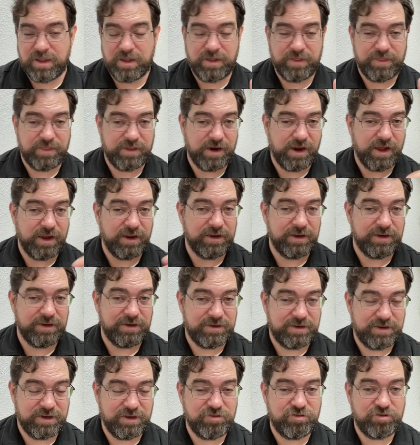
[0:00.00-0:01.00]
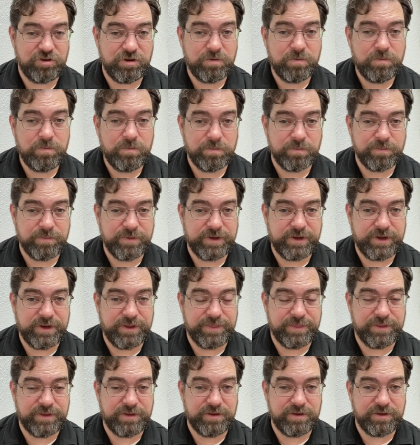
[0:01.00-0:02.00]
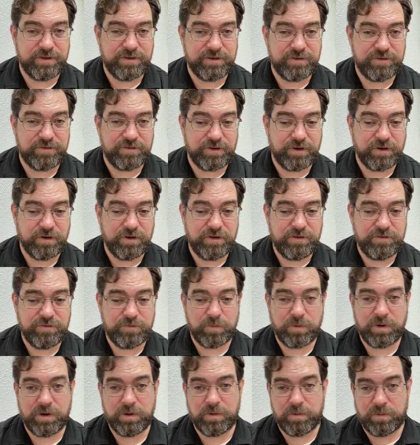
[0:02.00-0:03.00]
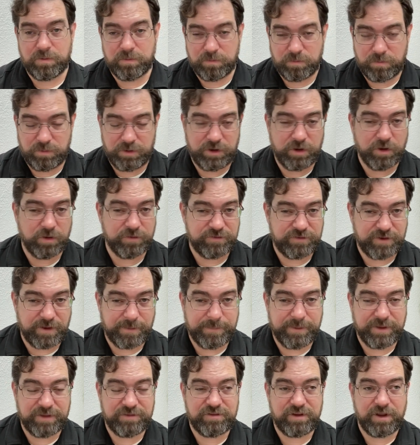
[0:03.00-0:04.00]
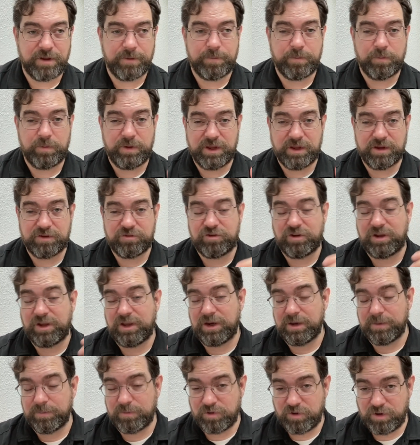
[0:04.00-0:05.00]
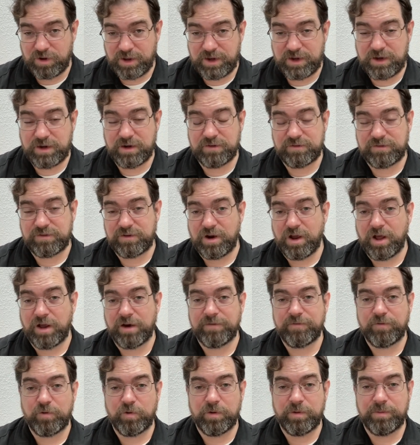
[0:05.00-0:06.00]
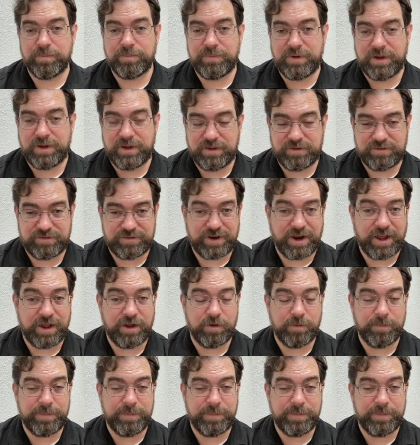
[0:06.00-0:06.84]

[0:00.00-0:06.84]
that I teach you in the series, where we go step by step and we actually end up creating a sonata form style